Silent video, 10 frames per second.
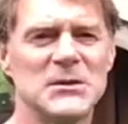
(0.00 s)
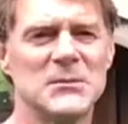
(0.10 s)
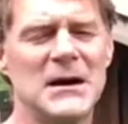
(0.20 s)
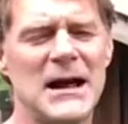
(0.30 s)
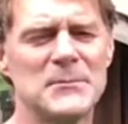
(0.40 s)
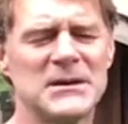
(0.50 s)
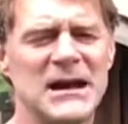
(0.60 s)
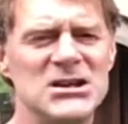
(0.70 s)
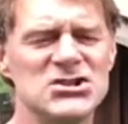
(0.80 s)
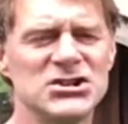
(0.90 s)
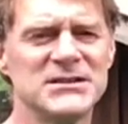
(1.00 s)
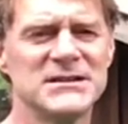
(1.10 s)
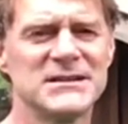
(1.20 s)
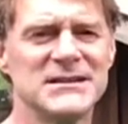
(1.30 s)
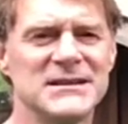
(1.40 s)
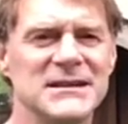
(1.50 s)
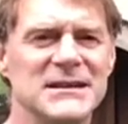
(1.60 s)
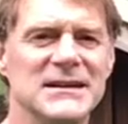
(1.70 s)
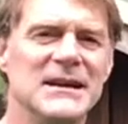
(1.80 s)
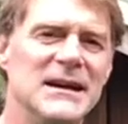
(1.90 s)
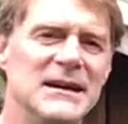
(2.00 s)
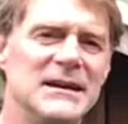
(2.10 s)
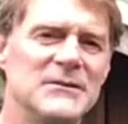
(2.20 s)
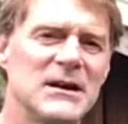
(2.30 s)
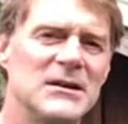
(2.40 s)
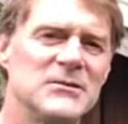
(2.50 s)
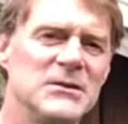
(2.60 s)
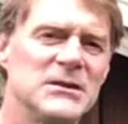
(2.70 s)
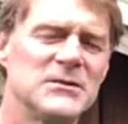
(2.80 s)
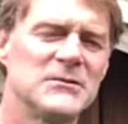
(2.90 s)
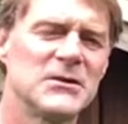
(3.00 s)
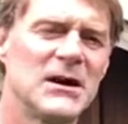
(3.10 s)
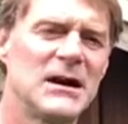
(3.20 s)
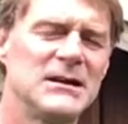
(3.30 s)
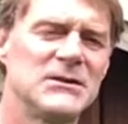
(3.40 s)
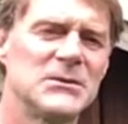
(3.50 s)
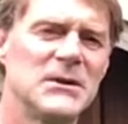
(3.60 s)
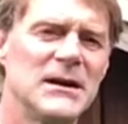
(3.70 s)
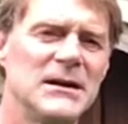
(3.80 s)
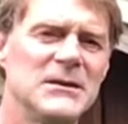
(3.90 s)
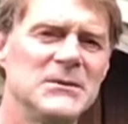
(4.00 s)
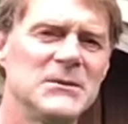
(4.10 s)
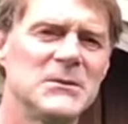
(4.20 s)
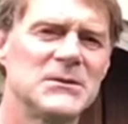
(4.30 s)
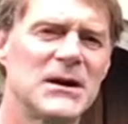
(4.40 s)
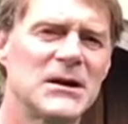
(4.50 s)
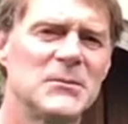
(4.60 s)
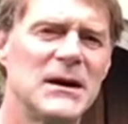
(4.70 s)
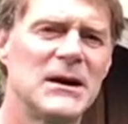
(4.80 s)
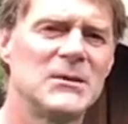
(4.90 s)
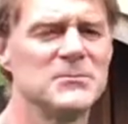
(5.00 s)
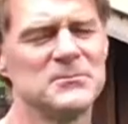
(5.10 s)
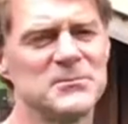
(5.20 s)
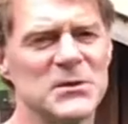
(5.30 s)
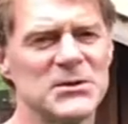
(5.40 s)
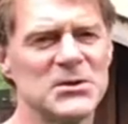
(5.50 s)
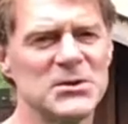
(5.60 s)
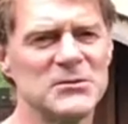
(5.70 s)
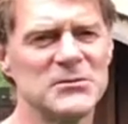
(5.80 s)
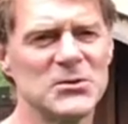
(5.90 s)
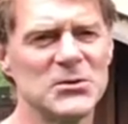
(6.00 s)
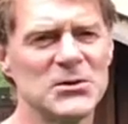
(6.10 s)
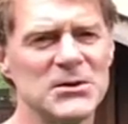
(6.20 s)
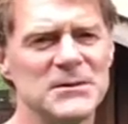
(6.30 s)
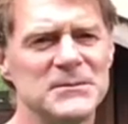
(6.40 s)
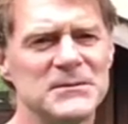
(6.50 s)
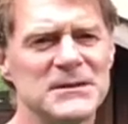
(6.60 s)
about application, and I've got a few different varieties around, and we'll talk about what they're good for and